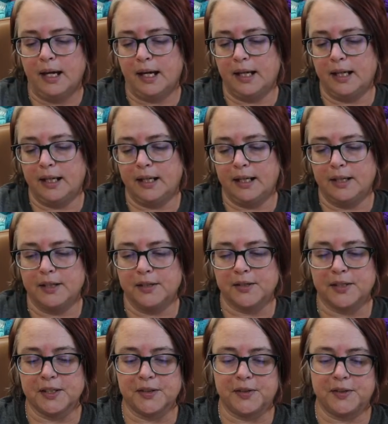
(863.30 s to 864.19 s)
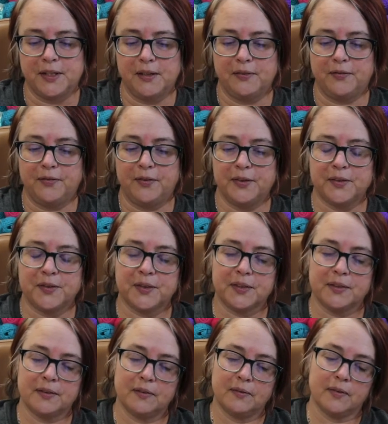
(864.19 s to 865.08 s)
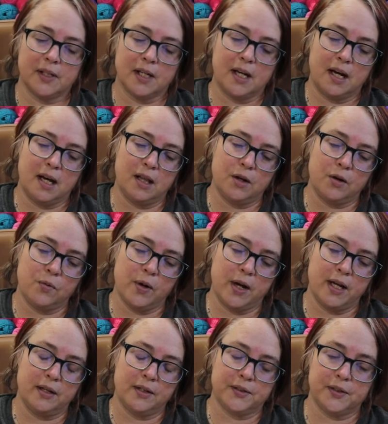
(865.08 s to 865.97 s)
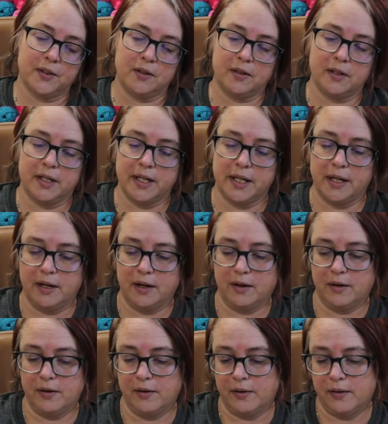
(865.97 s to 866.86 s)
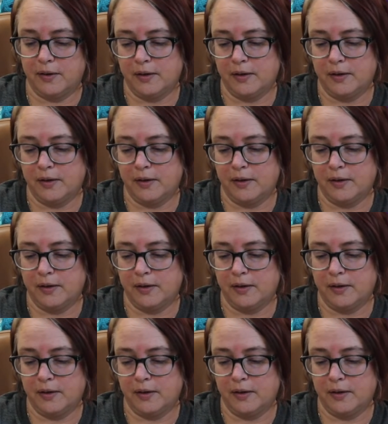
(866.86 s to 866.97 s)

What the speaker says: It is, let's see if it's, the colorway is on here.